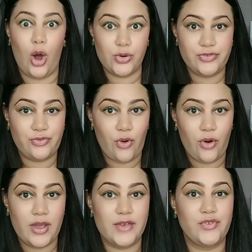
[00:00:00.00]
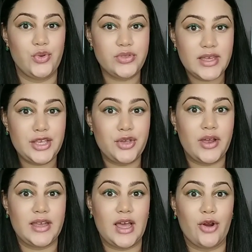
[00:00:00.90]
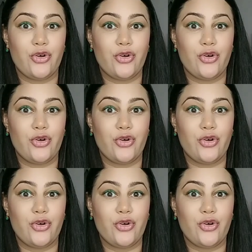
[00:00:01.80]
for if you think you're in a group